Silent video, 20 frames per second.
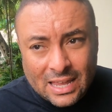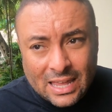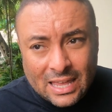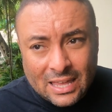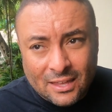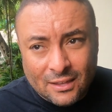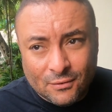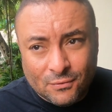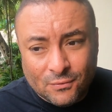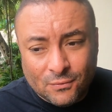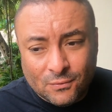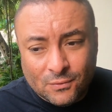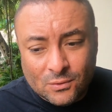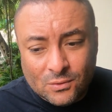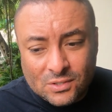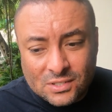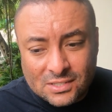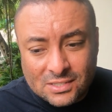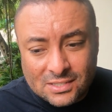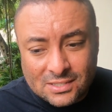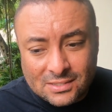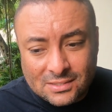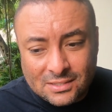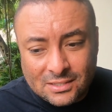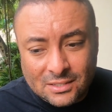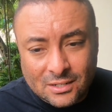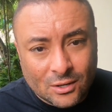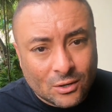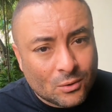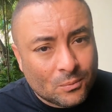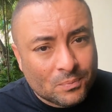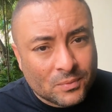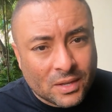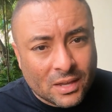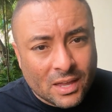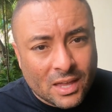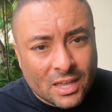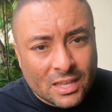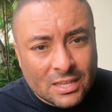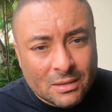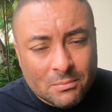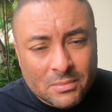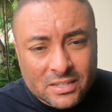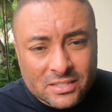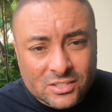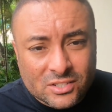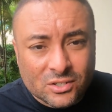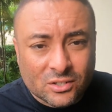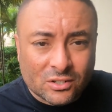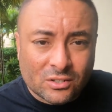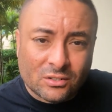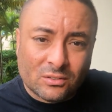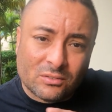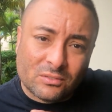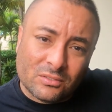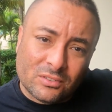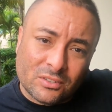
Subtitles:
If you just, you missed your